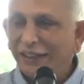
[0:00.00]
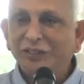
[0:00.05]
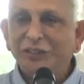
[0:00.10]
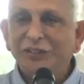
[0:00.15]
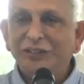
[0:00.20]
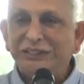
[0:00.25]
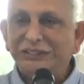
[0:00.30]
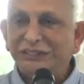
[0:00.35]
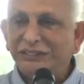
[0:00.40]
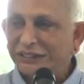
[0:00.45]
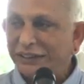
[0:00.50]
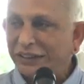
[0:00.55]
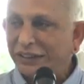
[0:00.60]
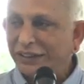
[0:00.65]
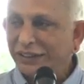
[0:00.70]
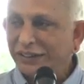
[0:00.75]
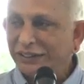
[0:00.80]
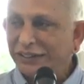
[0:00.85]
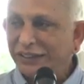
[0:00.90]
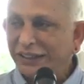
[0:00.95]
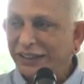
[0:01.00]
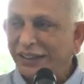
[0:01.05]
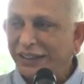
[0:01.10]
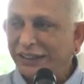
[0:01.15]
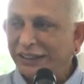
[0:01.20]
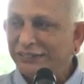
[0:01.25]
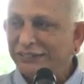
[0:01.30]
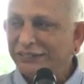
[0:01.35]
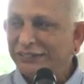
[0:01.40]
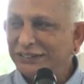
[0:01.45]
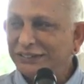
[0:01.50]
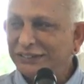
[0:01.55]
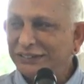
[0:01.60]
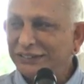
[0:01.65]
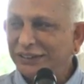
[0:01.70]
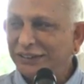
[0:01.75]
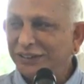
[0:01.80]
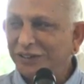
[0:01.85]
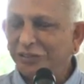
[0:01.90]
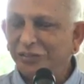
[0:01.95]
which the
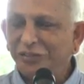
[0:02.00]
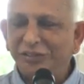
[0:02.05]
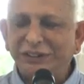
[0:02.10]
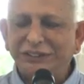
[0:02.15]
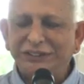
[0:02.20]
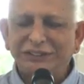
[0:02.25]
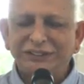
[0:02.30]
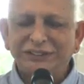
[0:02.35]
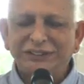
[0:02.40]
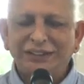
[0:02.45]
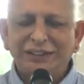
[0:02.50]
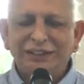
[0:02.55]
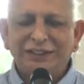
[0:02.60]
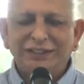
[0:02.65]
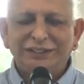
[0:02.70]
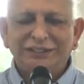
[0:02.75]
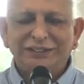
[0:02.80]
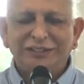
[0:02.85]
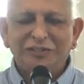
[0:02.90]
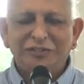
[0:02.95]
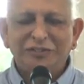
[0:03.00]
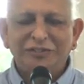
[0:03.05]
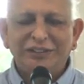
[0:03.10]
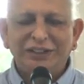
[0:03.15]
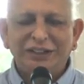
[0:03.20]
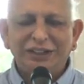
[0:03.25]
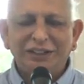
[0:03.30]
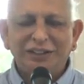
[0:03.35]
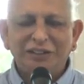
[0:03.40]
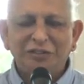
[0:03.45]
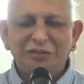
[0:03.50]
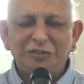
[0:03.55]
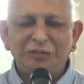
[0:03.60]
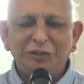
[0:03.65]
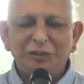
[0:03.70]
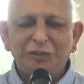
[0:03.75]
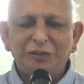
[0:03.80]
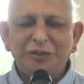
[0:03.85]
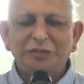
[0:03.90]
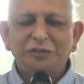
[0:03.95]
characteristic of which is the feeling of
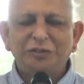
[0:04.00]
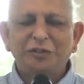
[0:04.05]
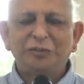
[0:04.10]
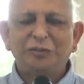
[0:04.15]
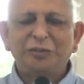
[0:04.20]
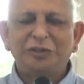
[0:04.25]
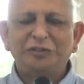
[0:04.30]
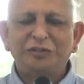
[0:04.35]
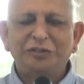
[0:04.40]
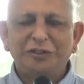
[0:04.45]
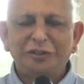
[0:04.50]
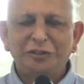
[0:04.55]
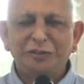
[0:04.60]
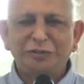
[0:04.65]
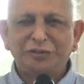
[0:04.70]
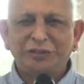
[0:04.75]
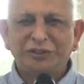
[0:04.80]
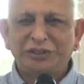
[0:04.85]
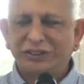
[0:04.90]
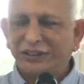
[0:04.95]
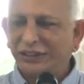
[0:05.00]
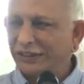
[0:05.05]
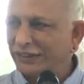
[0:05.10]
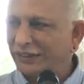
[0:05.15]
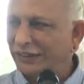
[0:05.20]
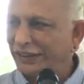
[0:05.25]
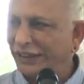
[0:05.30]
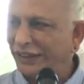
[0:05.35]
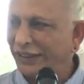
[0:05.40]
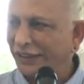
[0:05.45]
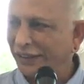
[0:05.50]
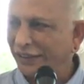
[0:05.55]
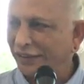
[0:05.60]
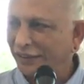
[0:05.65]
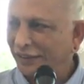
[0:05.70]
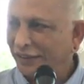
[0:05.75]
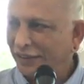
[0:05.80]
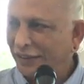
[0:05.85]
beautiful perfumes in the air,